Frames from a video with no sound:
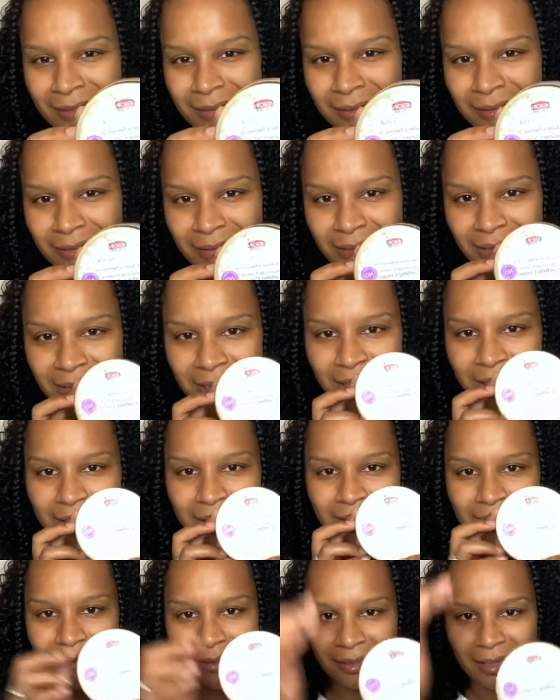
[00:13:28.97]

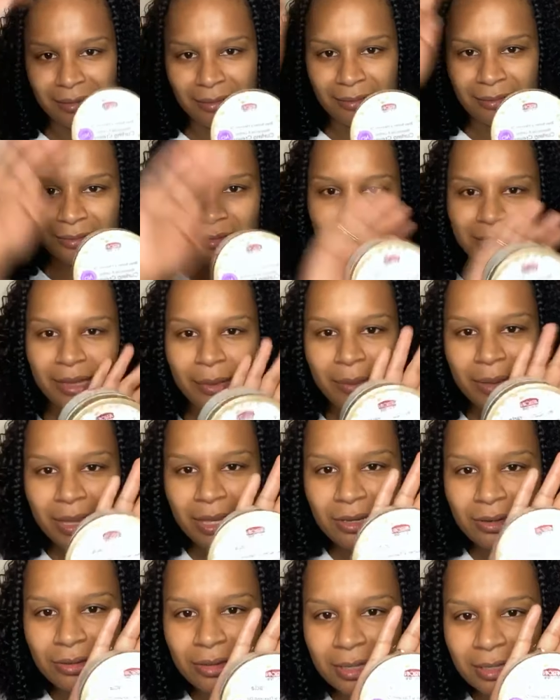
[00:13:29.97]
Is that why they
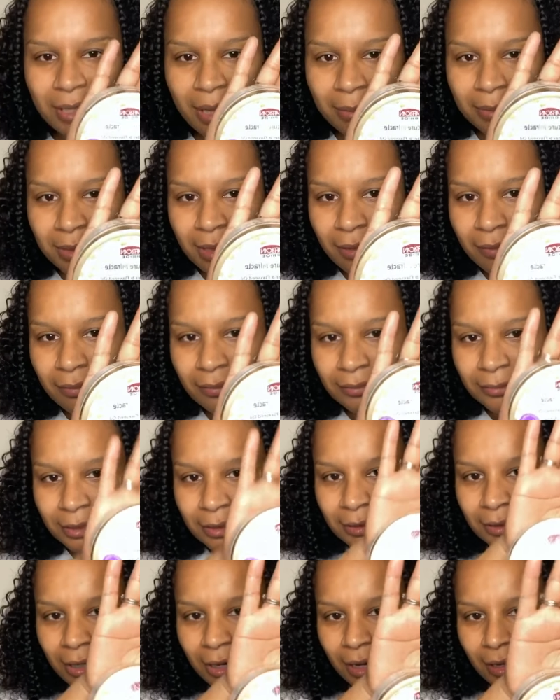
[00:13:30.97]
do this type of stuff?
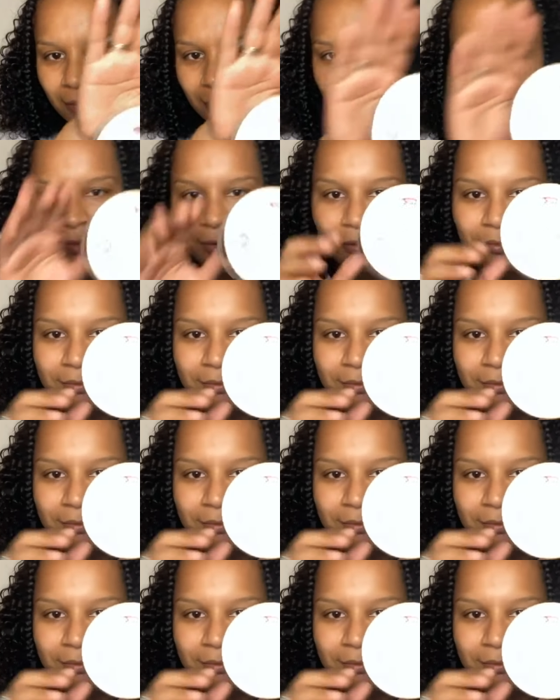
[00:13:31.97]
Girl, I don't even know.